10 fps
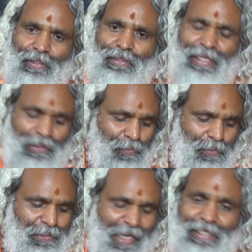Then
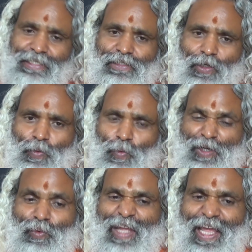that is not
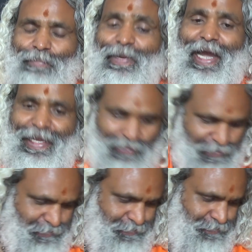going to help either.
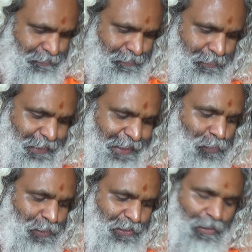That
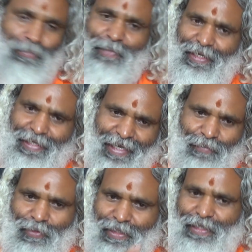we saw very
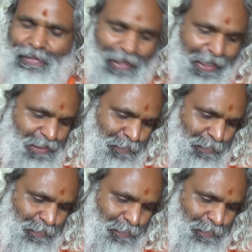carefully in the last